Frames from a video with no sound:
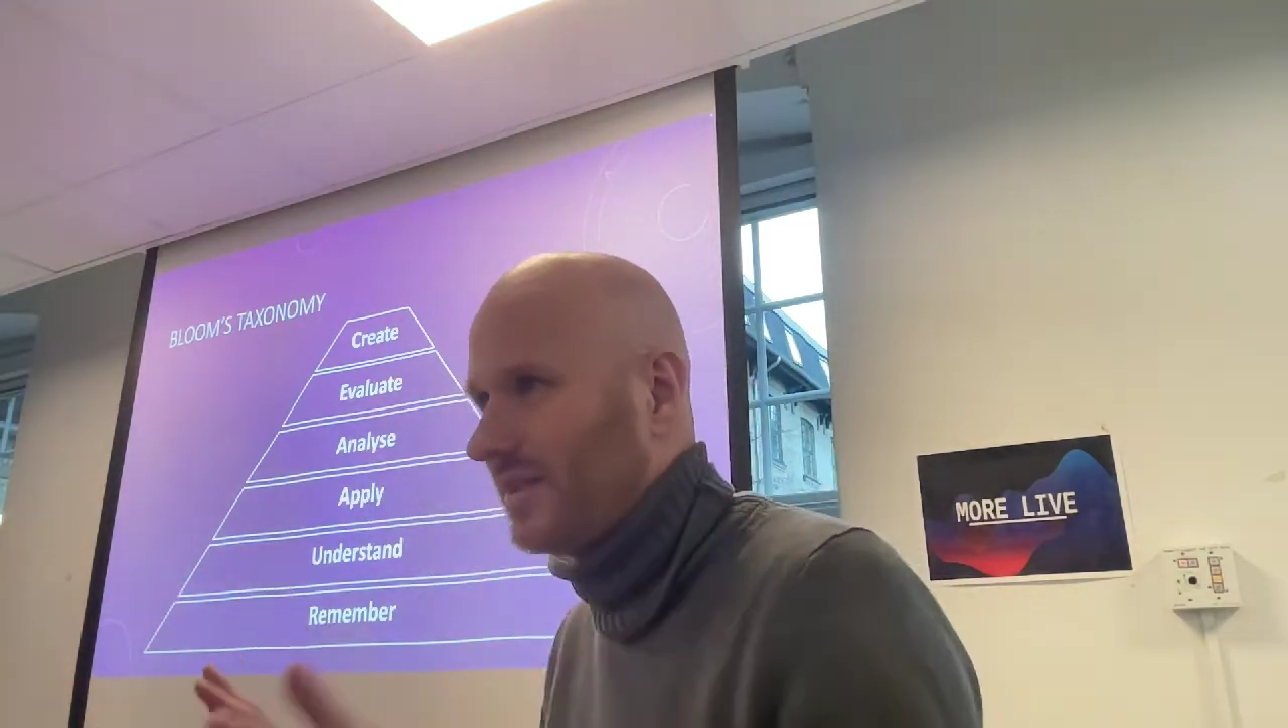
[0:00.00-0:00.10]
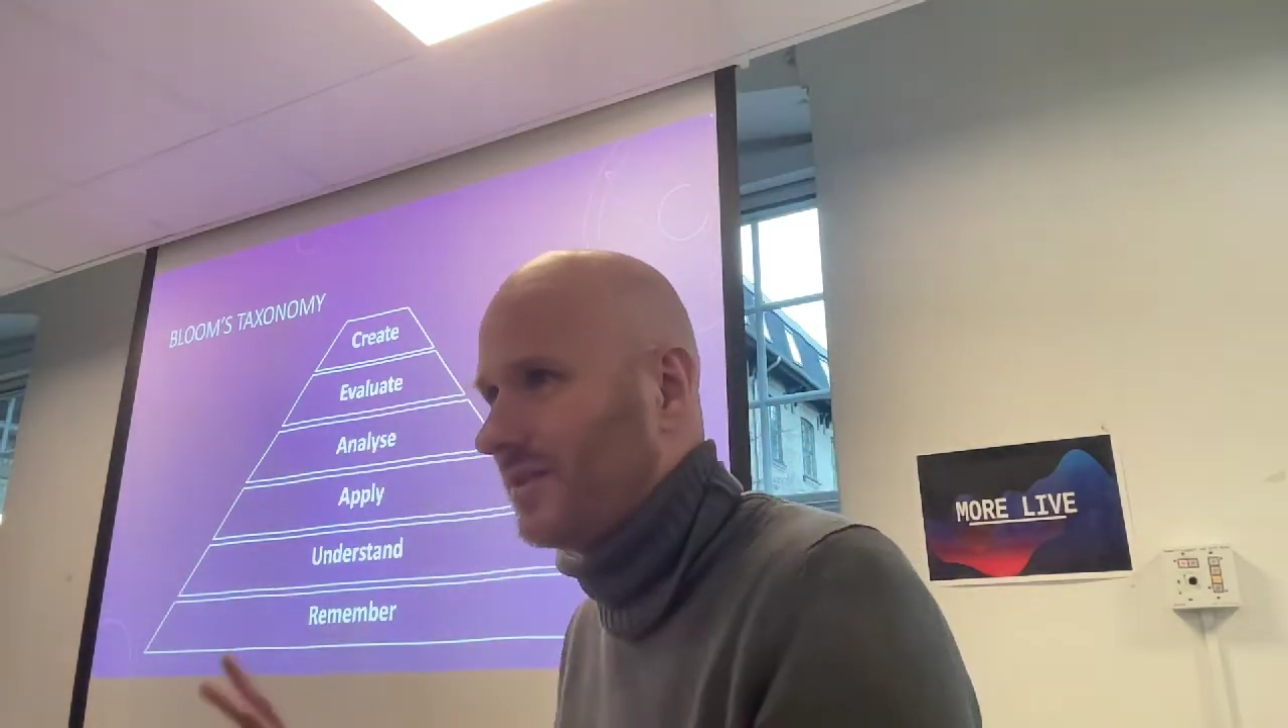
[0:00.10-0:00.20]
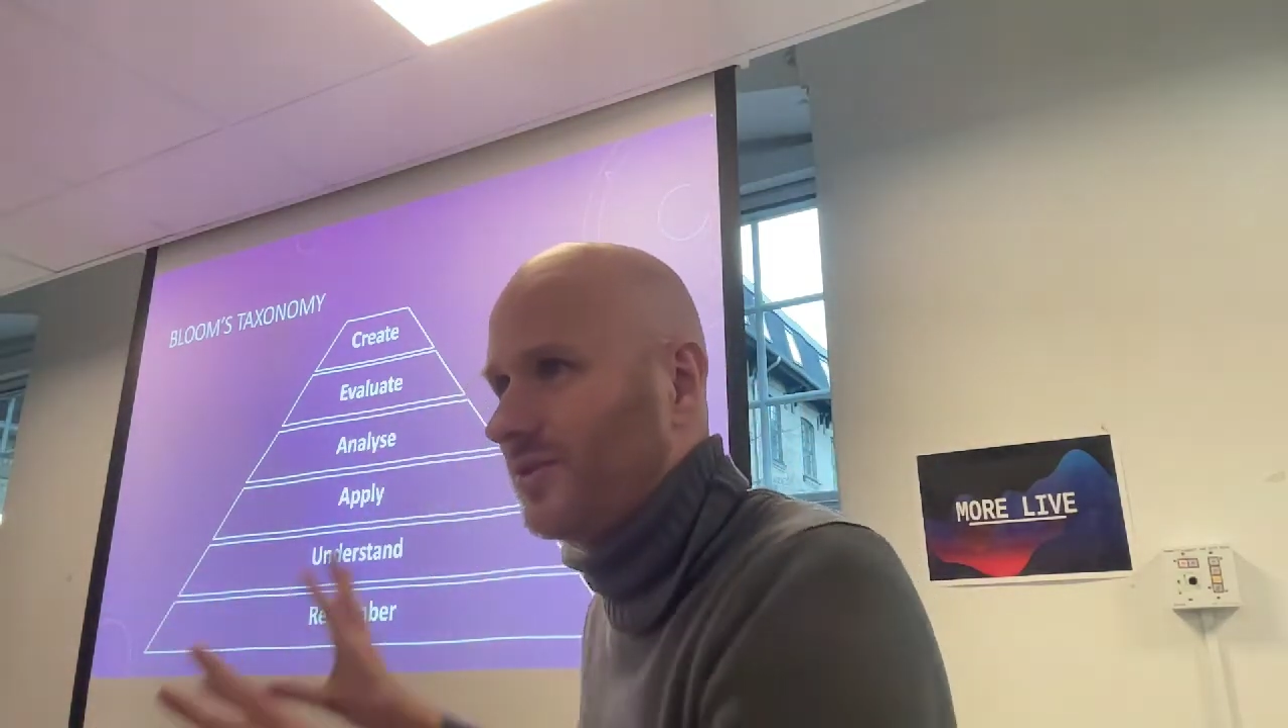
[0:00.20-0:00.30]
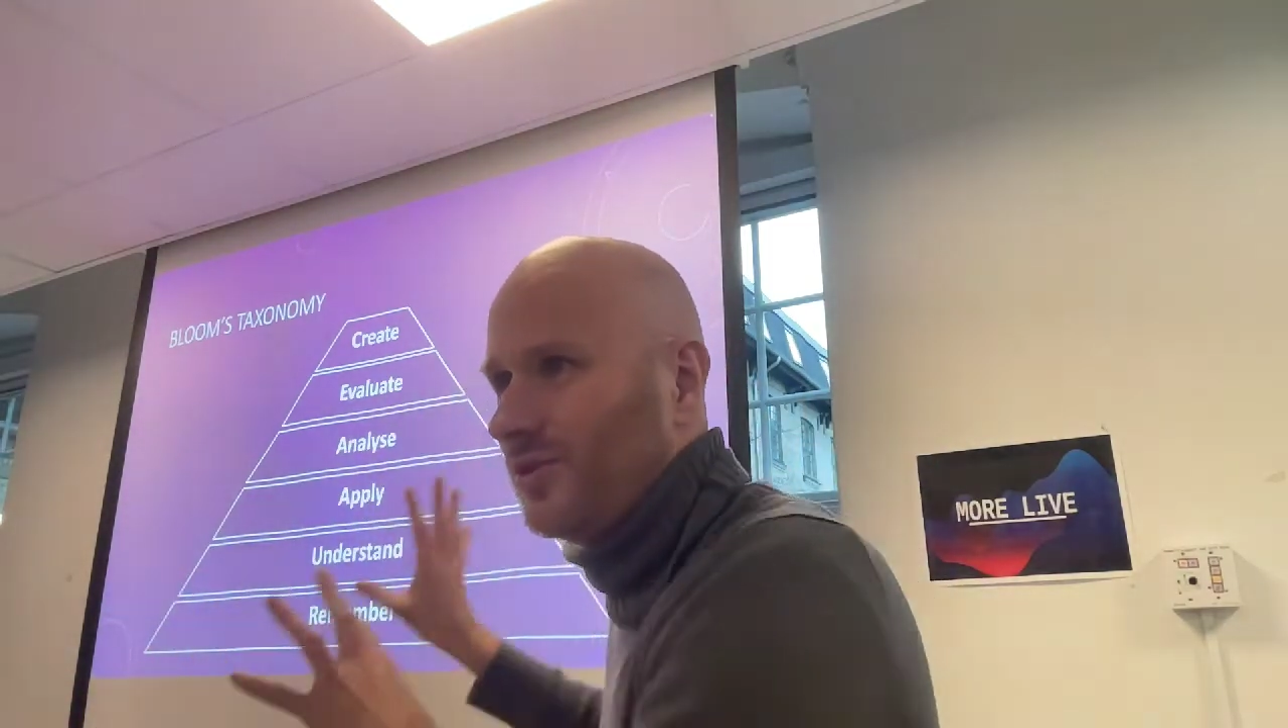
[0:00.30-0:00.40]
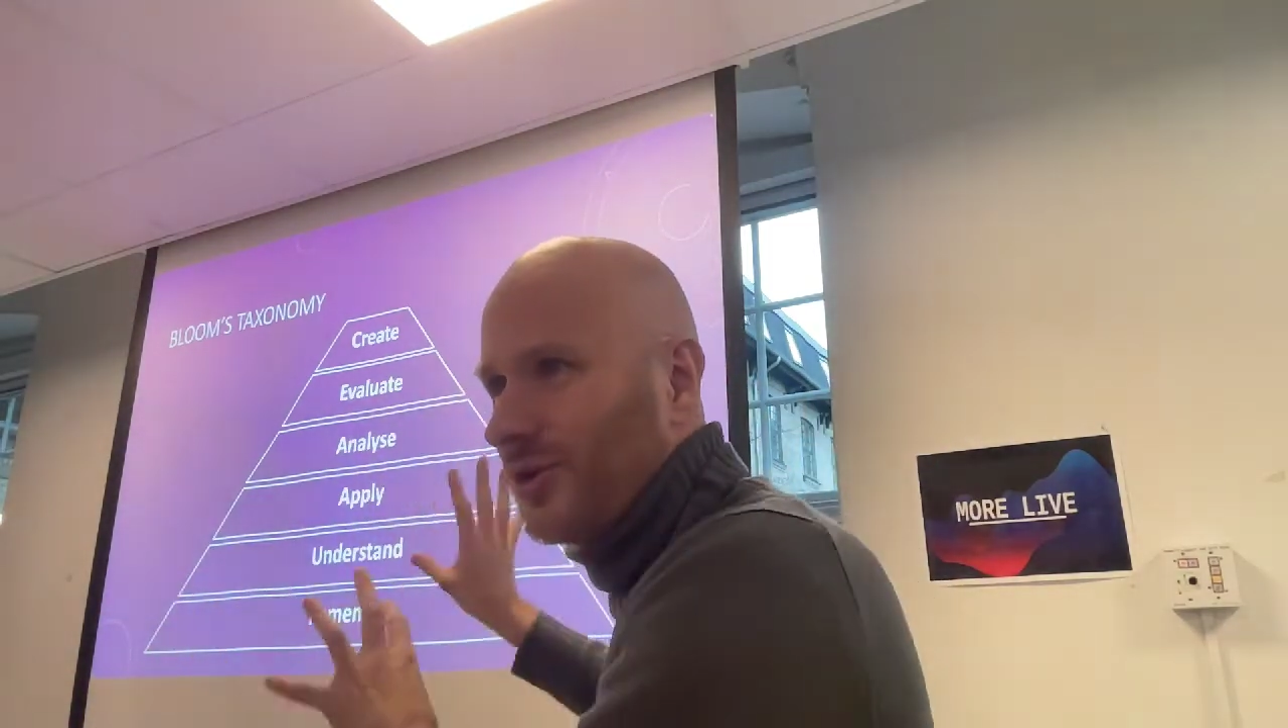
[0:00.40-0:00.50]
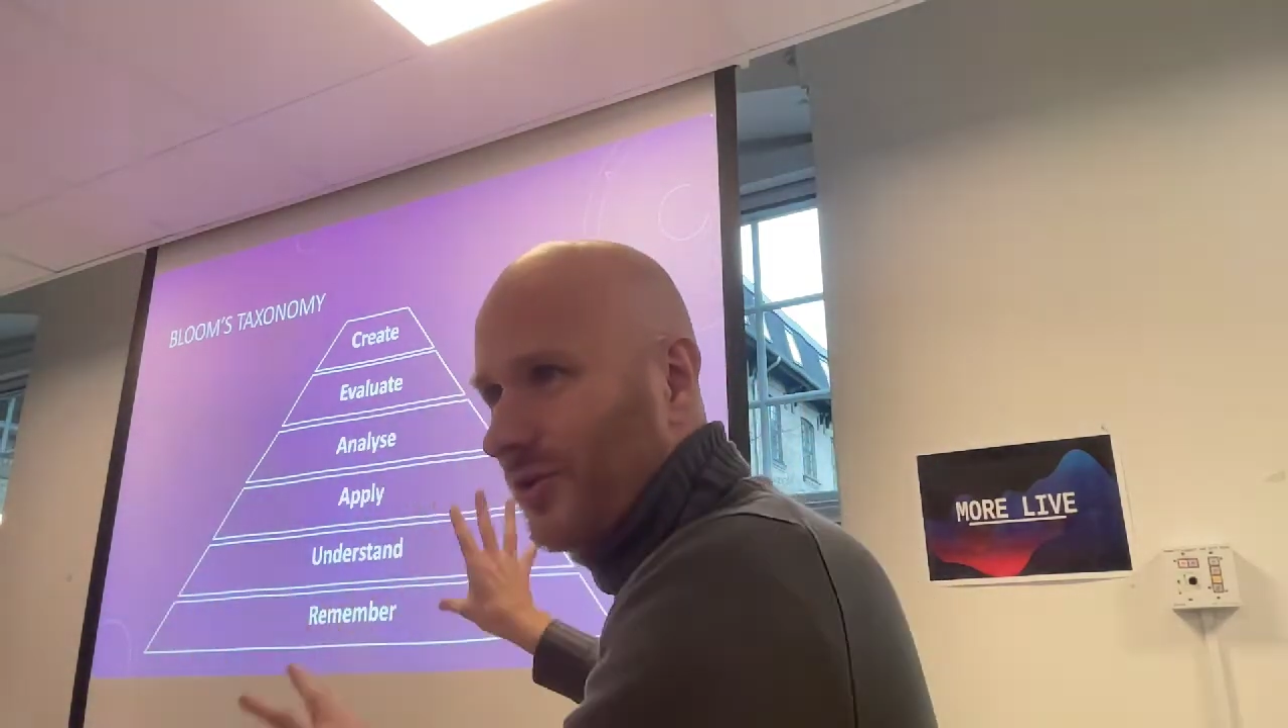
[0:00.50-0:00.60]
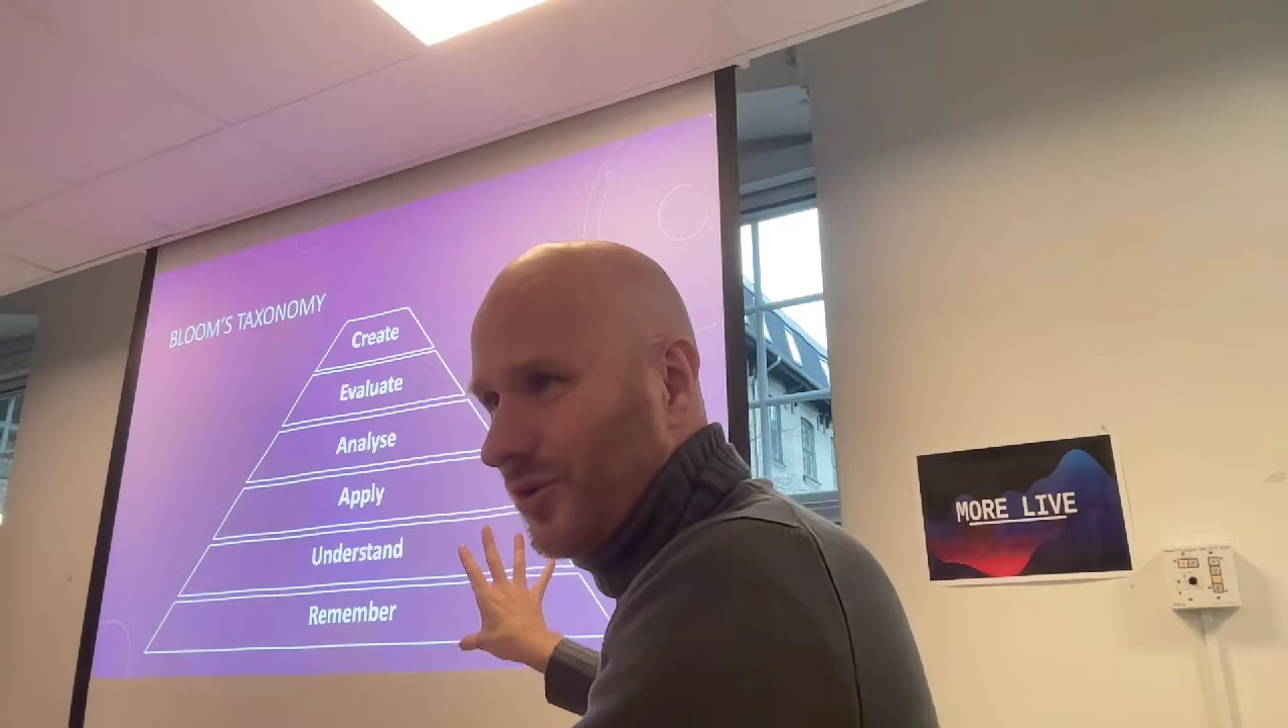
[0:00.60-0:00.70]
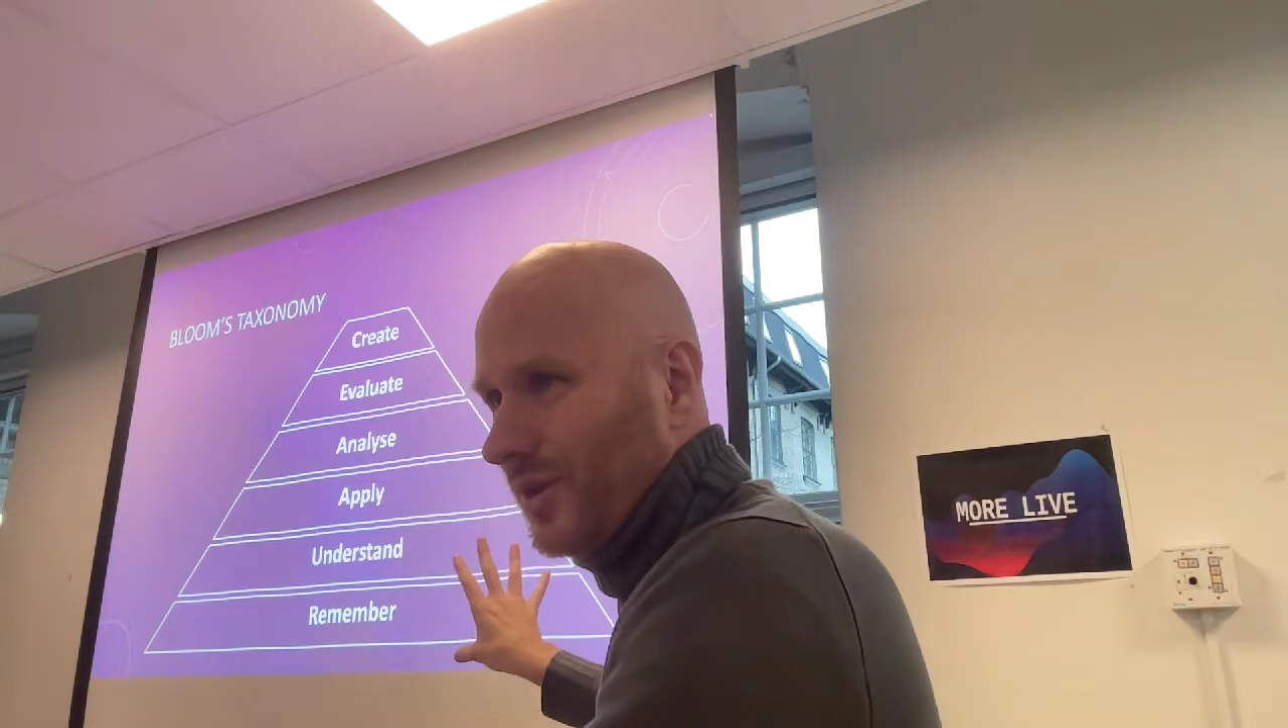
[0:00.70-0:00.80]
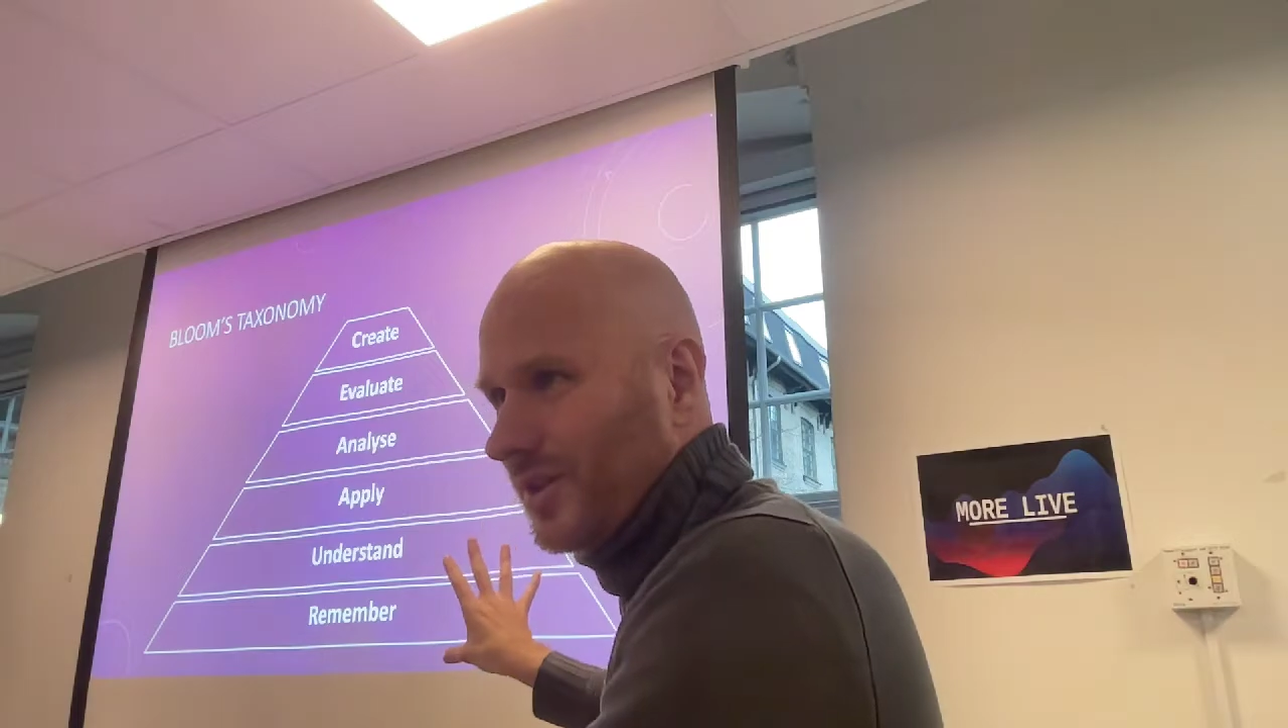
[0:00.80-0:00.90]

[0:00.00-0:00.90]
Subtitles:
it. You show you